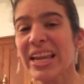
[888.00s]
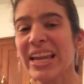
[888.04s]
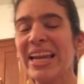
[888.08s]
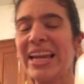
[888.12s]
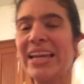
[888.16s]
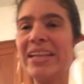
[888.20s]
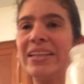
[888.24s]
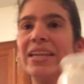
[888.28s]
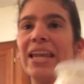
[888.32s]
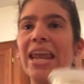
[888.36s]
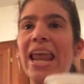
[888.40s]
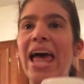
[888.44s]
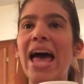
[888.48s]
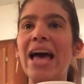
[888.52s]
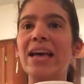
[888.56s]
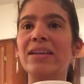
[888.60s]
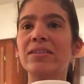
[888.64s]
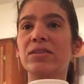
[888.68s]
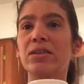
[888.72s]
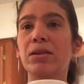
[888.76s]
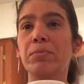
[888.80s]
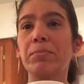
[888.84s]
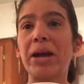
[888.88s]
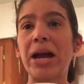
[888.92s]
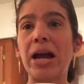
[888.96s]
It
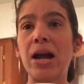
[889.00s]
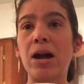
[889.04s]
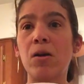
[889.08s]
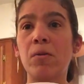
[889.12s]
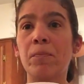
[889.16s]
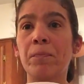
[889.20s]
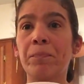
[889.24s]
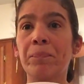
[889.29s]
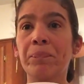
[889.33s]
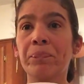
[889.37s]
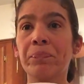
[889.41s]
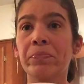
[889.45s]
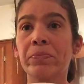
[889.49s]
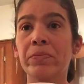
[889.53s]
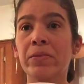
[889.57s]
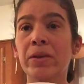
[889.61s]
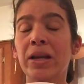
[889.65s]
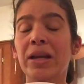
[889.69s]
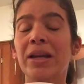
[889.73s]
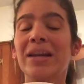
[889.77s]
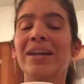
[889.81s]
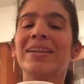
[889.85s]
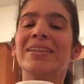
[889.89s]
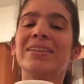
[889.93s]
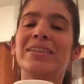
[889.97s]
lasts about,
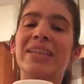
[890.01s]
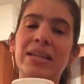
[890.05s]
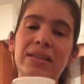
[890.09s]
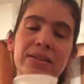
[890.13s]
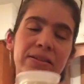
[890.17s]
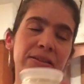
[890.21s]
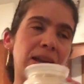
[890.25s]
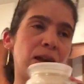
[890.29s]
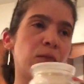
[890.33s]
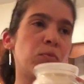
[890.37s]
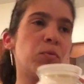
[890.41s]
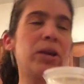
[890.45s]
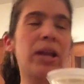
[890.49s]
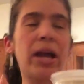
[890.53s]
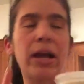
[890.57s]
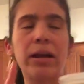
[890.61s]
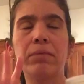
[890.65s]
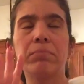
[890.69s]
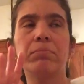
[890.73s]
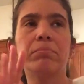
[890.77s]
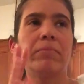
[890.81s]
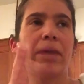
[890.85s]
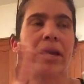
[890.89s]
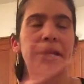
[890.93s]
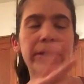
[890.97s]
they said when I
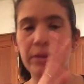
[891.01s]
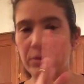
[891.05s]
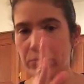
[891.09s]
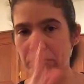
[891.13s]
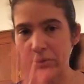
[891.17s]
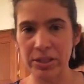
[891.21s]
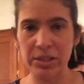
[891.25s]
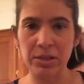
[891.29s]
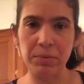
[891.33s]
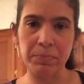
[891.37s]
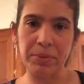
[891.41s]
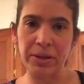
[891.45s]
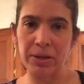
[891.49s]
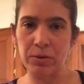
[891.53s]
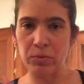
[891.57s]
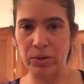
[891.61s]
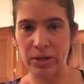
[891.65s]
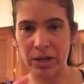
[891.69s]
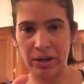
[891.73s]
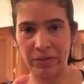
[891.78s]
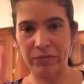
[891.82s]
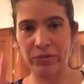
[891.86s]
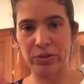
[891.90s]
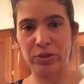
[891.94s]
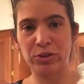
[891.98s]
made the recipe,
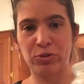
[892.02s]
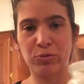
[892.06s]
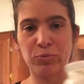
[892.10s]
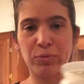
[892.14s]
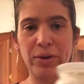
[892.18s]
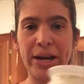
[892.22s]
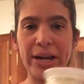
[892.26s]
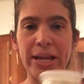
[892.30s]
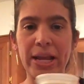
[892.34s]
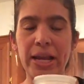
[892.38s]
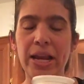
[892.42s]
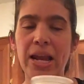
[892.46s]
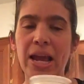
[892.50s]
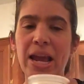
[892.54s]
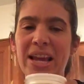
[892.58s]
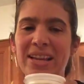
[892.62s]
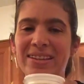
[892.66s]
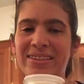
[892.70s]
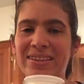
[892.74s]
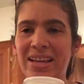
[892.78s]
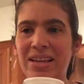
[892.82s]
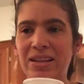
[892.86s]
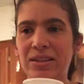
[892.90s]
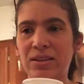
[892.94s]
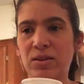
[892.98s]
when I first read it, it
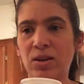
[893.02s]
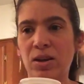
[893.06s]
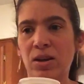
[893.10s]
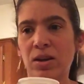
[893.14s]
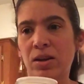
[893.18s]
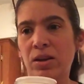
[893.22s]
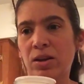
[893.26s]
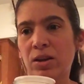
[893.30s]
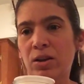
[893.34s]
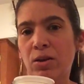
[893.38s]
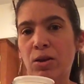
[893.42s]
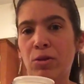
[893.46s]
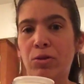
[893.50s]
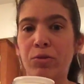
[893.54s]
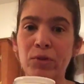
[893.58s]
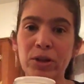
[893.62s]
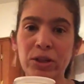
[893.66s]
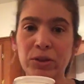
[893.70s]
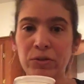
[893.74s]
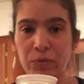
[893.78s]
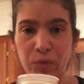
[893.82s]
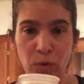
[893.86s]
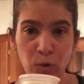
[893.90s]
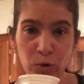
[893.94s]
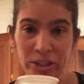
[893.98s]
says 3
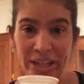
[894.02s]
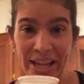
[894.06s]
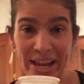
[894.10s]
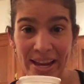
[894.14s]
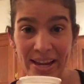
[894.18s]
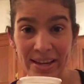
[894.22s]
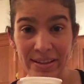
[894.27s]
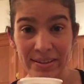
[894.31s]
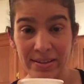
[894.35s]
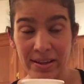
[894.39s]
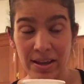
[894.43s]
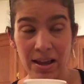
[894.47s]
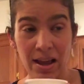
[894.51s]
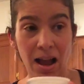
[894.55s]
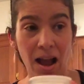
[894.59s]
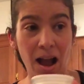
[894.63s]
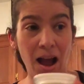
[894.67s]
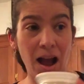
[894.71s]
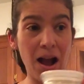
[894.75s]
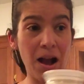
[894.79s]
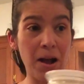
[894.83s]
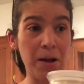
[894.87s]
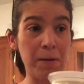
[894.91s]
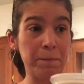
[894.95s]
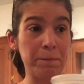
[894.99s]
to 4 days.
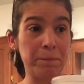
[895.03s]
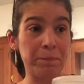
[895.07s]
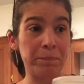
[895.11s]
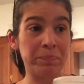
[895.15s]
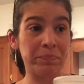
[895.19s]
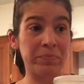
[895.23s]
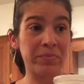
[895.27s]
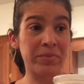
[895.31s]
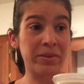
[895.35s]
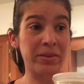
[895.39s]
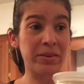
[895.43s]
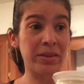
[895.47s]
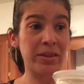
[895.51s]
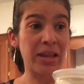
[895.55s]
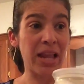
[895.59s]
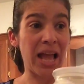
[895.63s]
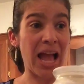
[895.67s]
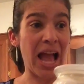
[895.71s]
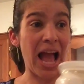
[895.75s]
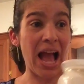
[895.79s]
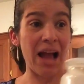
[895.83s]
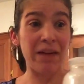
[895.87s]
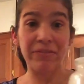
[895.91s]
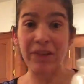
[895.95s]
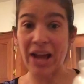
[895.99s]

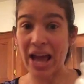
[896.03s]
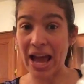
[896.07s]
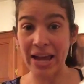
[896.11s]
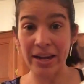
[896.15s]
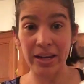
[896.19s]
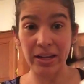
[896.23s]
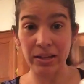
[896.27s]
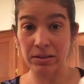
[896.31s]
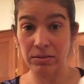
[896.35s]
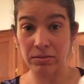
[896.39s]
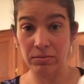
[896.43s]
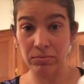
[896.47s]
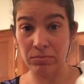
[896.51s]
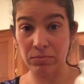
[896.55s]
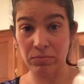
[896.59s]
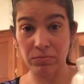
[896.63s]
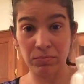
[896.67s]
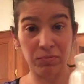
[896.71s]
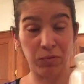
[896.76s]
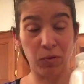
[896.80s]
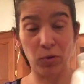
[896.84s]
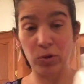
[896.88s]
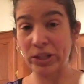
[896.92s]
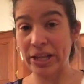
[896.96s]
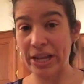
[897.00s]
I've had it
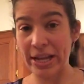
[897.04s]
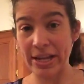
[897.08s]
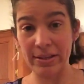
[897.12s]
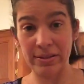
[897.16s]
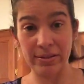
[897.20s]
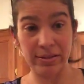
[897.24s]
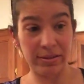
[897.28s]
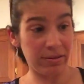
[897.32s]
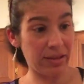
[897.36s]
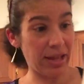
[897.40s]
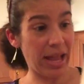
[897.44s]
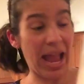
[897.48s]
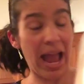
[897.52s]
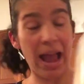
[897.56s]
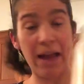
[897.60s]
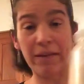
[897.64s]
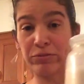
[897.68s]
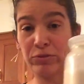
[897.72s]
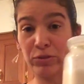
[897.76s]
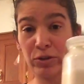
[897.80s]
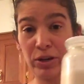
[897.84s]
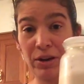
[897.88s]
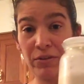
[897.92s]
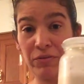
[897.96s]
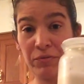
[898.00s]
4 days.
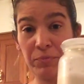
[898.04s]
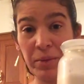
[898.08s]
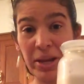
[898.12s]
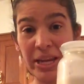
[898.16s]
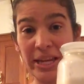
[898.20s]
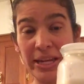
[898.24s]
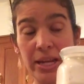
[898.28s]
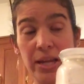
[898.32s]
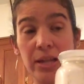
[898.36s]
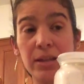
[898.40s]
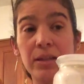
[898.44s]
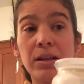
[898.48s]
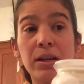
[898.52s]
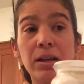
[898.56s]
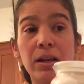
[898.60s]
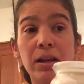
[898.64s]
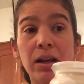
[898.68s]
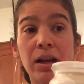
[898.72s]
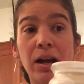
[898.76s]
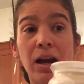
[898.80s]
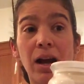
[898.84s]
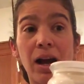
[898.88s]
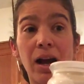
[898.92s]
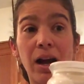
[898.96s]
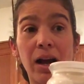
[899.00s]
after I've made it,
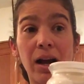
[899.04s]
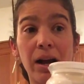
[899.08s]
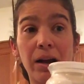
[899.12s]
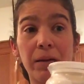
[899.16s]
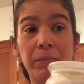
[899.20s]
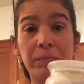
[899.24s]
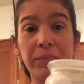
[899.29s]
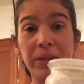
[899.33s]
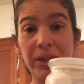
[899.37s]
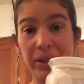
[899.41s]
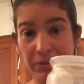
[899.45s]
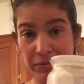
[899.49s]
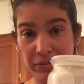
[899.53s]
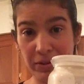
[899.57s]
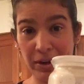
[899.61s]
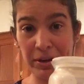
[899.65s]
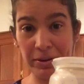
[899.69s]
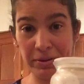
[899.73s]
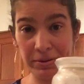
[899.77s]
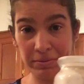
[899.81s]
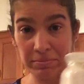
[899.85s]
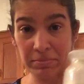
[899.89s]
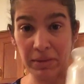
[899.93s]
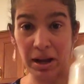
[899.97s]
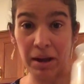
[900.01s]
if
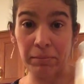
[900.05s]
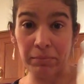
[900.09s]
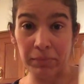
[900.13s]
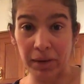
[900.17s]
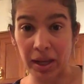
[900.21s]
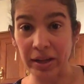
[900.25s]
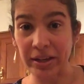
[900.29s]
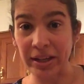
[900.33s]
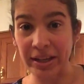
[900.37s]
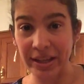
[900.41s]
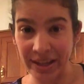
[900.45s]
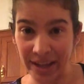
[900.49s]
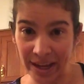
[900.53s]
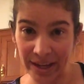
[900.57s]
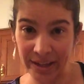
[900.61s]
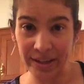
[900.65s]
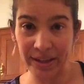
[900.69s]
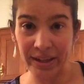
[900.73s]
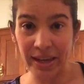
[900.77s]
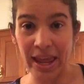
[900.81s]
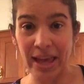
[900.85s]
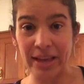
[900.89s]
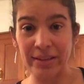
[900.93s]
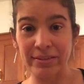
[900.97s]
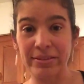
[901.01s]
I'm lucky and
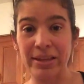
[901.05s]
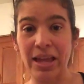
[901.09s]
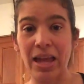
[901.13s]
it lasts